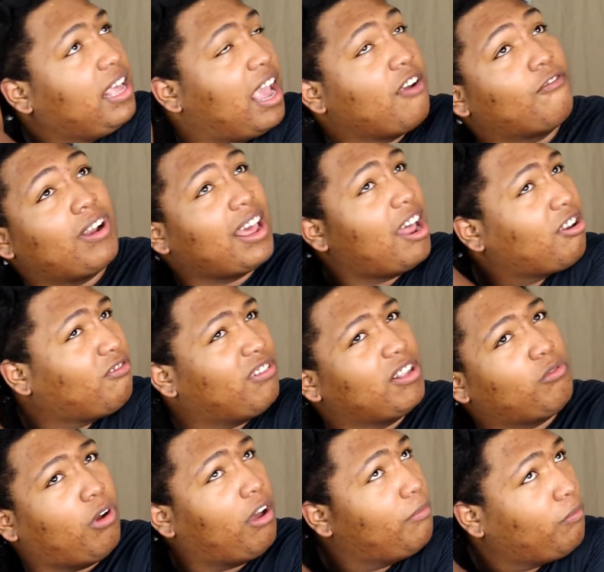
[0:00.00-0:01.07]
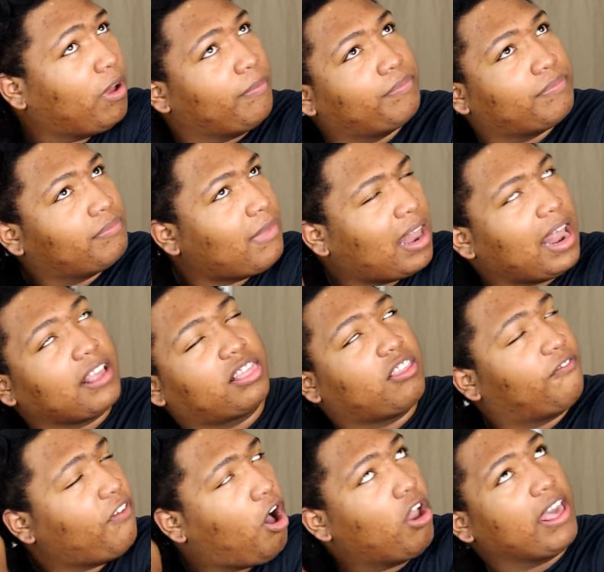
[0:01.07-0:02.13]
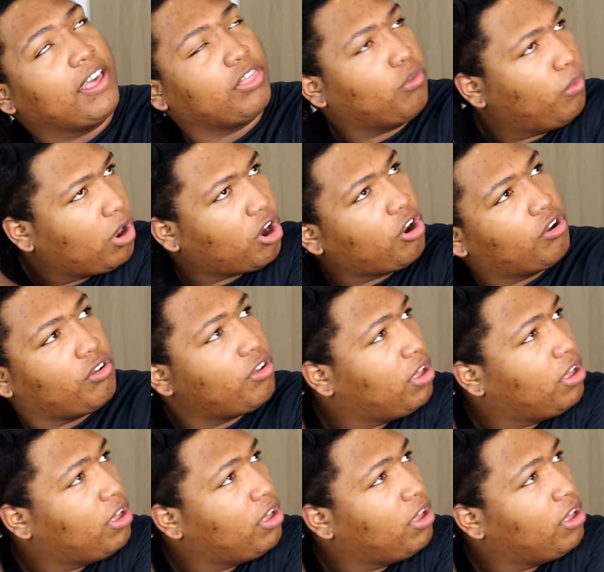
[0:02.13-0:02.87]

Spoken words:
And really, I don't really want, well, I like the fall and the winter.